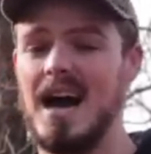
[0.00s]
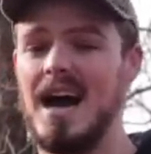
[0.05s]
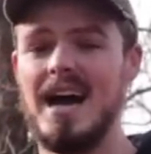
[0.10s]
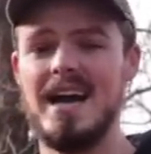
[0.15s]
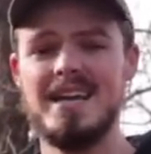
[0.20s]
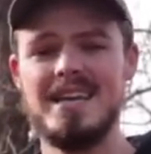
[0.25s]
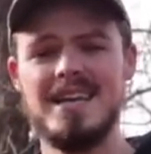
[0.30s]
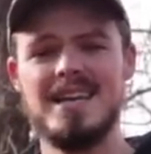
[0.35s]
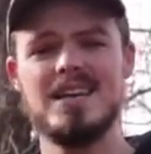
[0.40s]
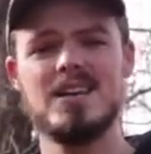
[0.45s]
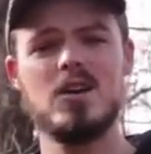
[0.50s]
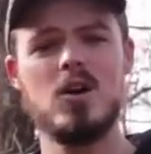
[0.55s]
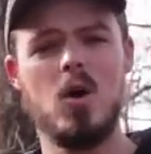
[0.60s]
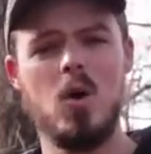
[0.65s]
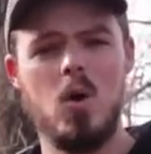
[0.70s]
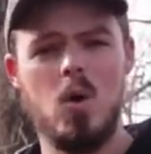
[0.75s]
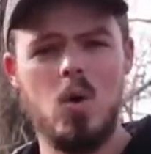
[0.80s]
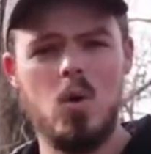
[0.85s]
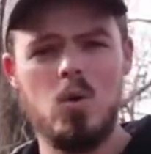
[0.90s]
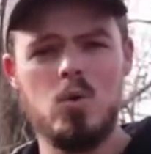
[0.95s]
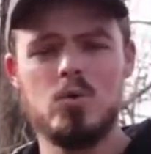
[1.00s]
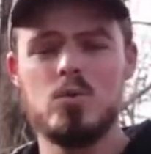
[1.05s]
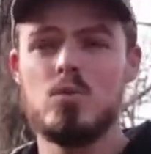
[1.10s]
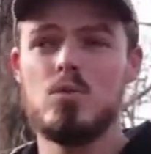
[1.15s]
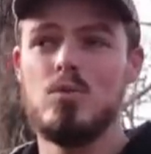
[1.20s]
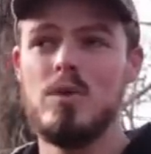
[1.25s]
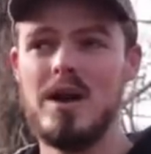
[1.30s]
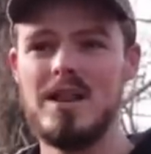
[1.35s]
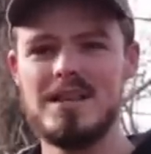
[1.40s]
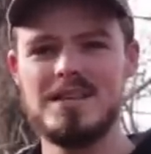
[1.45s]
I get
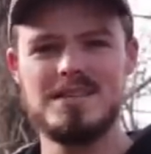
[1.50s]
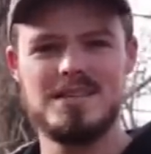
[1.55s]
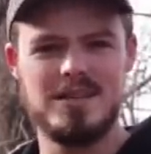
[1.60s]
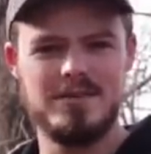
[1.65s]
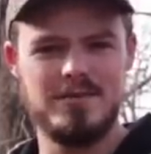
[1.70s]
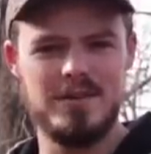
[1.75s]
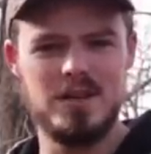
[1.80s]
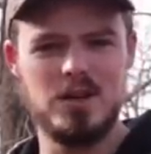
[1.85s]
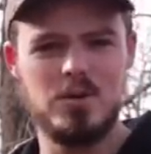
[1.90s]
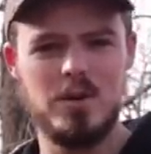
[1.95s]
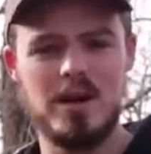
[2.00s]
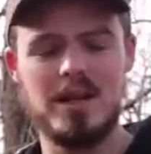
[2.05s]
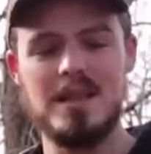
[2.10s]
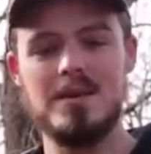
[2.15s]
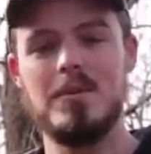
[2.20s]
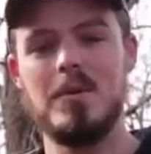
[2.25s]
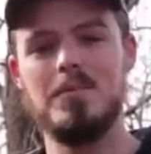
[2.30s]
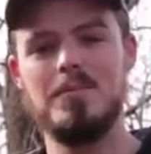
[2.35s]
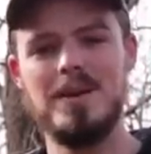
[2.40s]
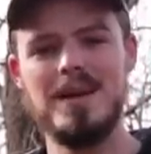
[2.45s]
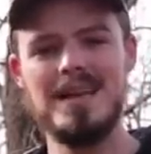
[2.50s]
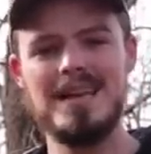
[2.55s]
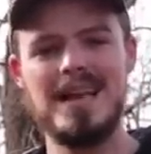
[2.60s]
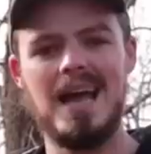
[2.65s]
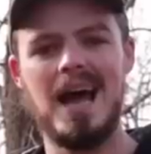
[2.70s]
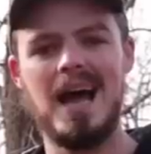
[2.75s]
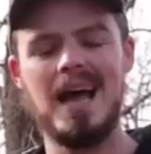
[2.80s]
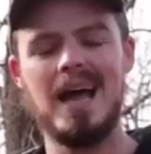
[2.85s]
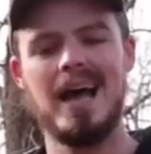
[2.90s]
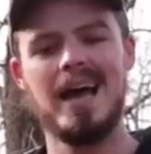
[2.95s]
cold relatively quickly. I'm a big
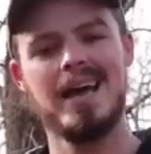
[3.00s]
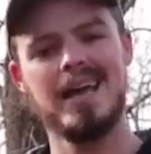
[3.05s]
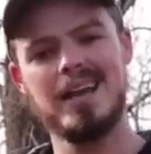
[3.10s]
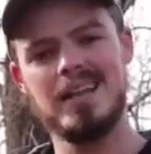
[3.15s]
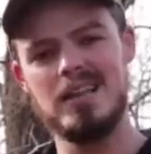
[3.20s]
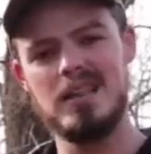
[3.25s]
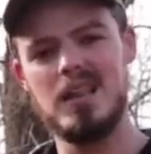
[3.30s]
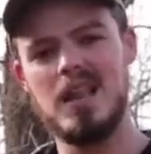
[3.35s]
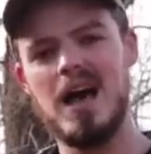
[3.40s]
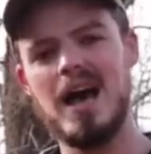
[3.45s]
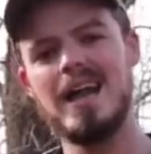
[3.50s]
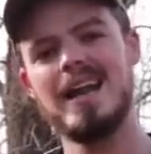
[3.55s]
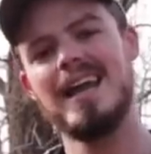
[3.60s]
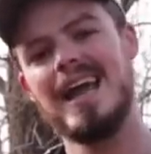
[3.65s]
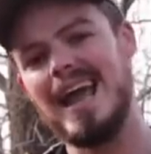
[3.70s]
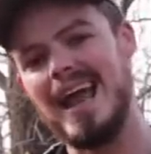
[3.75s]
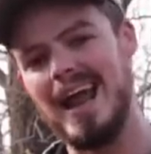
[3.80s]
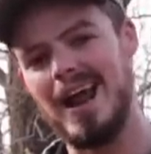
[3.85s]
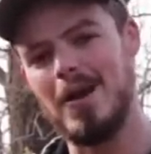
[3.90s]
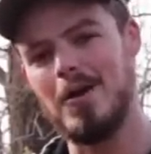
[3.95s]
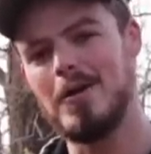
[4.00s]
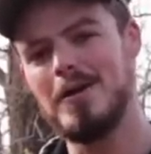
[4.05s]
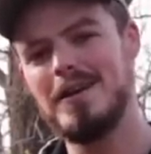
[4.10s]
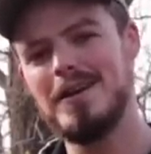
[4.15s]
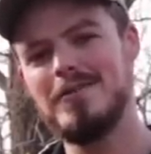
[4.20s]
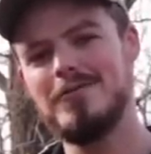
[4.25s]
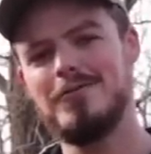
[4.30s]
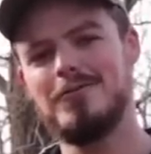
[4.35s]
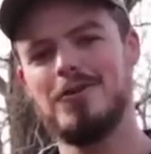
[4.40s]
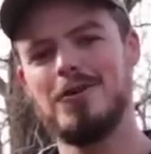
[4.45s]
guy. I got a lot of
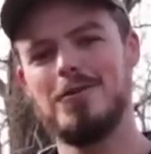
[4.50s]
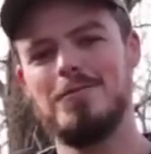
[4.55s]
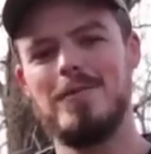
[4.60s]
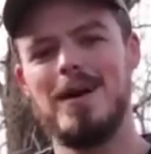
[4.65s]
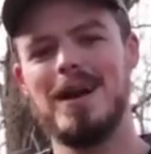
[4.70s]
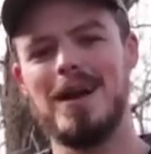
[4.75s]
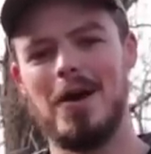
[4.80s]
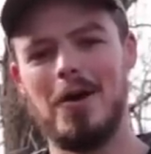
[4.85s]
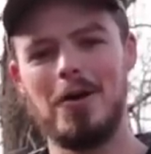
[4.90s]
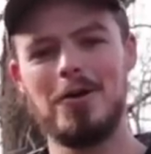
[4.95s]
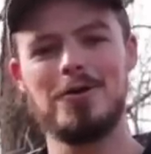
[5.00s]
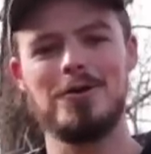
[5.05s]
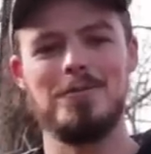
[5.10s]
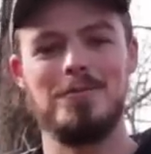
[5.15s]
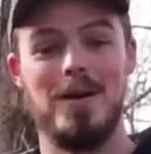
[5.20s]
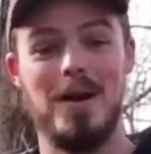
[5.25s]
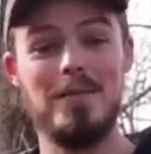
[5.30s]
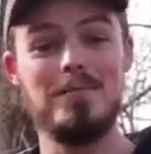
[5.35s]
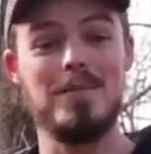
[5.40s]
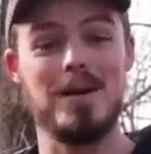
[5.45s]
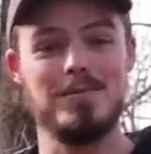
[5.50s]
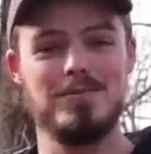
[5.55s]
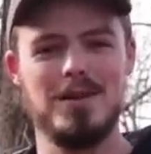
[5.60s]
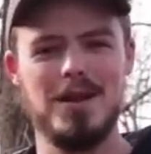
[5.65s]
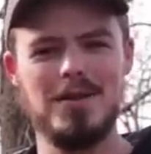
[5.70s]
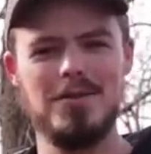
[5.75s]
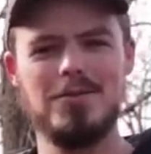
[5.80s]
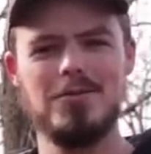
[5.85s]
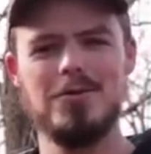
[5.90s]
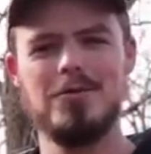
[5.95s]
area for my heart to pump pump my
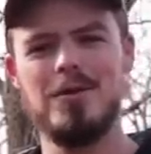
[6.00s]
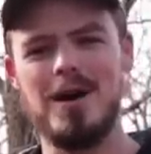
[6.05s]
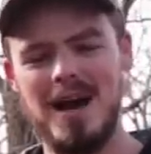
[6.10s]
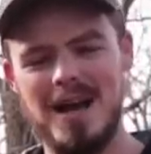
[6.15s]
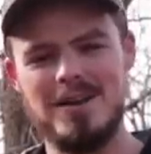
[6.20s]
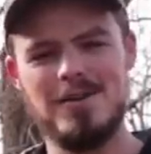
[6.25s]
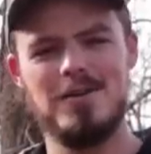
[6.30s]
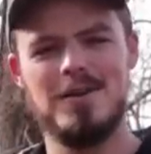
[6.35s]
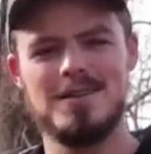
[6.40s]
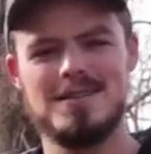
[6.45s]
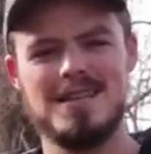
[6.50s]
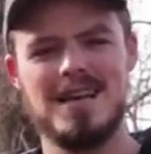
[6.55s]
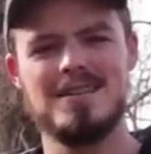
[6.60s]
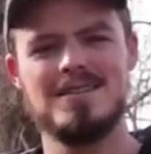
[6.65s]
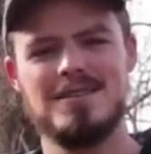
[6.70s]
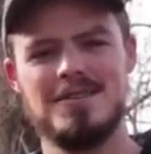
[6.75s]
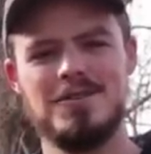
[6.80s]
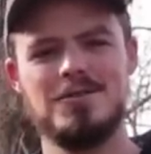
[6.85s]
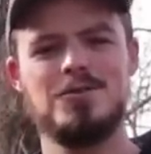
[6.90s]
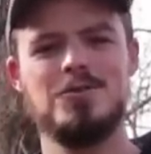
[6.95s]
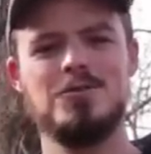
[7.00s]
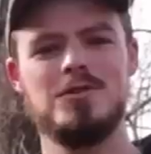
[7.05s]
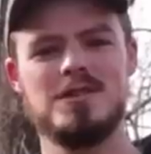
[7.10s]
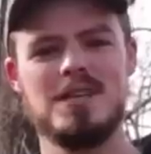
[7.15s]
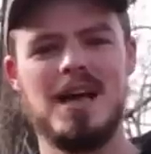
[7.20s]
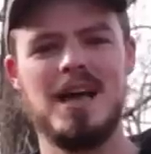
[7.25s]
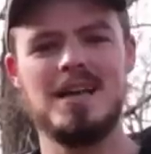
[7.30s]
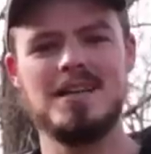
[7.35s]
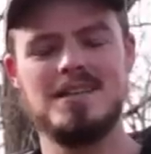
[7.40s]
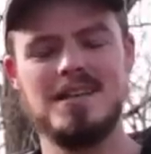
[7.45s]
blood through. I know that sounds a little too
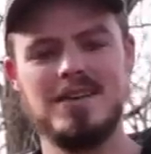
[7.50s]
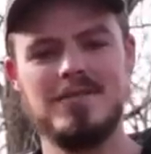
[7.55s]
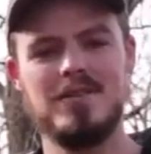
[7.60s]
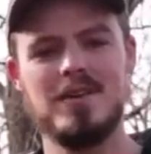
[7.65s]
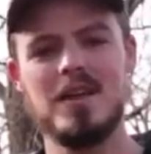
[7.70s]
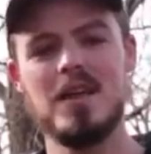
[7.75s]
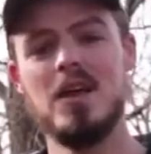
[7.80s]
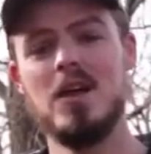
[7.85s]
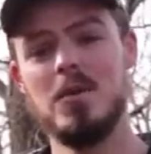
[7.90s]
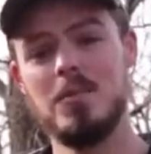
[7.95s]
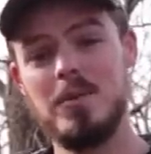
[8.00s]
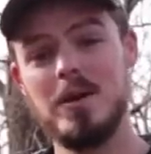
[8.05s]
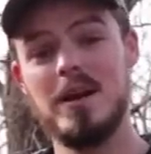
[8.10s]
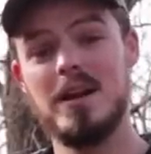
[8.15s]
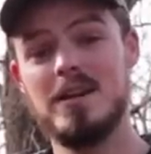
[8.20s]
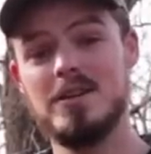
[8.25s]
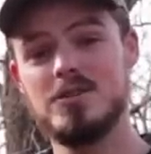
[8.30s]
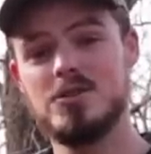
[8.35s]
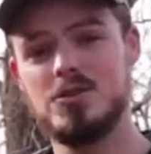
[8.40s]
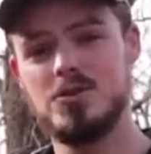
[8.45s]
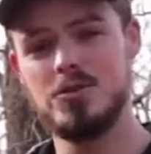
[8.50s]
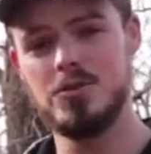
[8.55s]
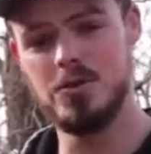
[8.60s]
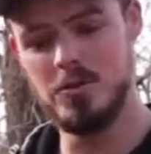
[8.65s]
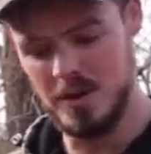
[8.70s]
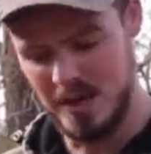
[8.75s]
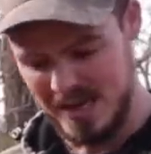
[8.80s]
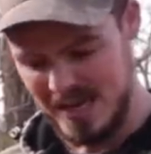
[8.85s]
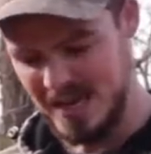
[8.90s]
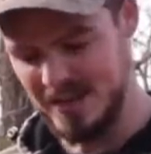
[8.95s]
scientific, but it is true.